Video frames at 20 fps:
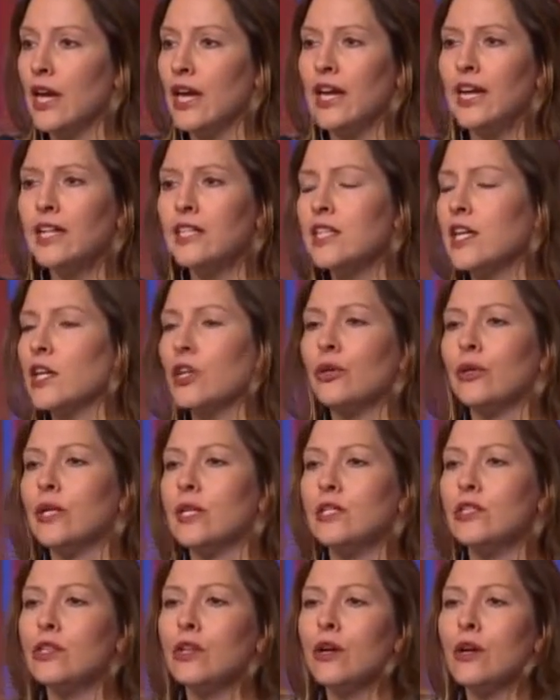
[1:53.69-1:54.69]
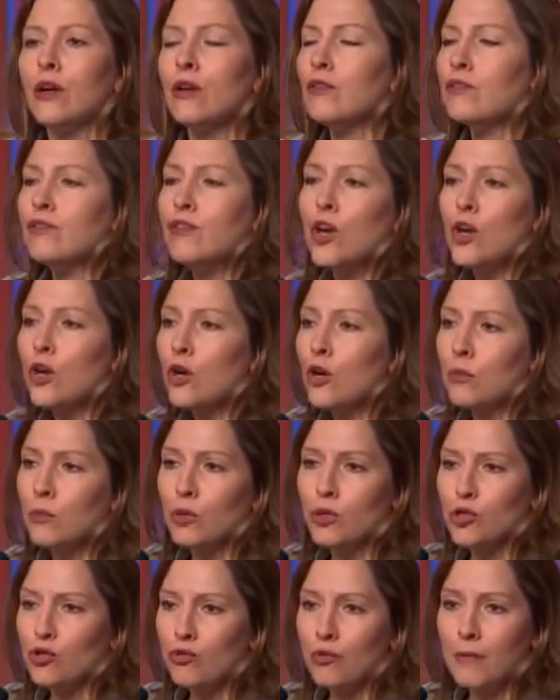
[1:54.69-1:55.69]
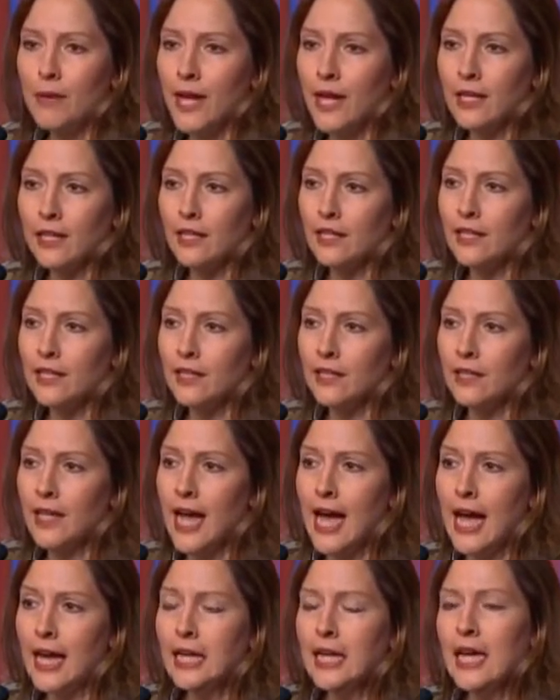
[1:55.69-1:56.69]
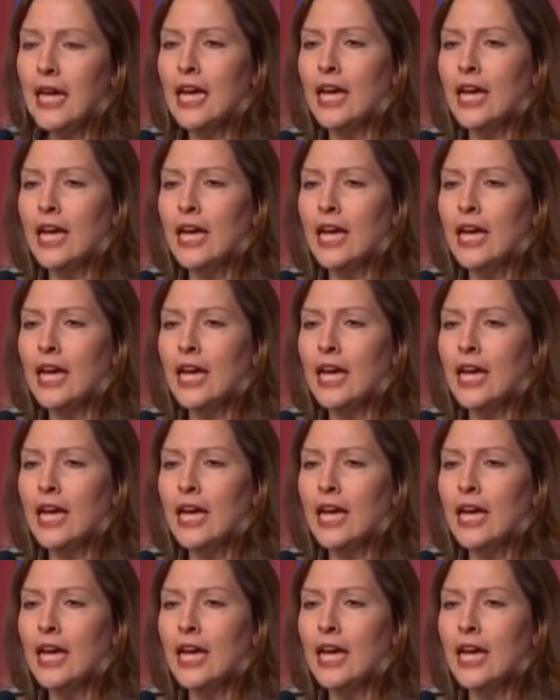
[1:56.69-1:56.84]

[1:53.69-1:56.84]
it's increased far more dramatically than that.